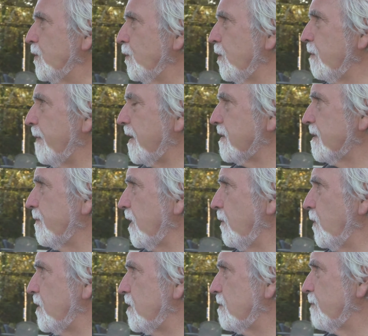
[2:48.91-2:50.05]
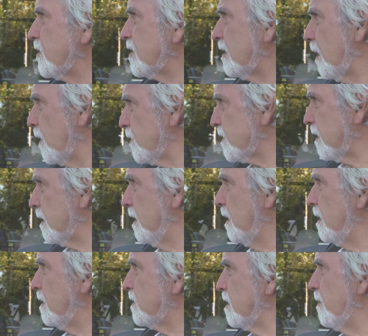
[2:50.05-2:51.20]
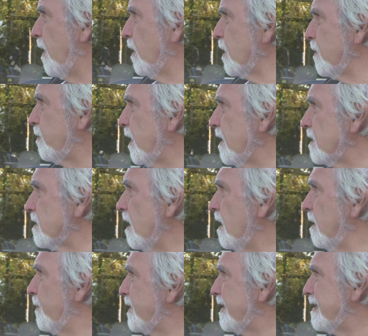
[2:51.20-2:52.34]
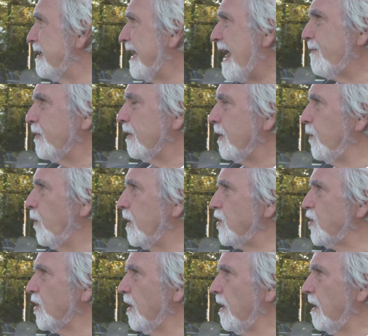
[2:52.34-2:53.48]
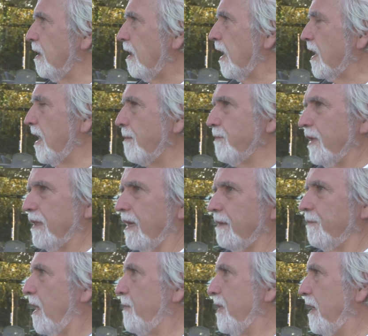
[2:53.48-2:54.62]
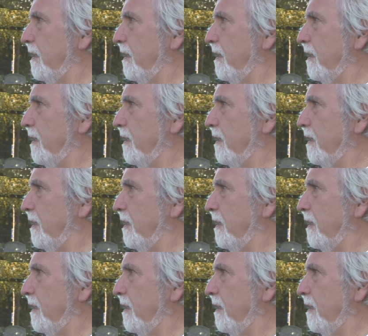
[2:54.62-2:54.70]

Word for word: We're talking about something which is much closer to the marketplace, but at a level in which a company like maybe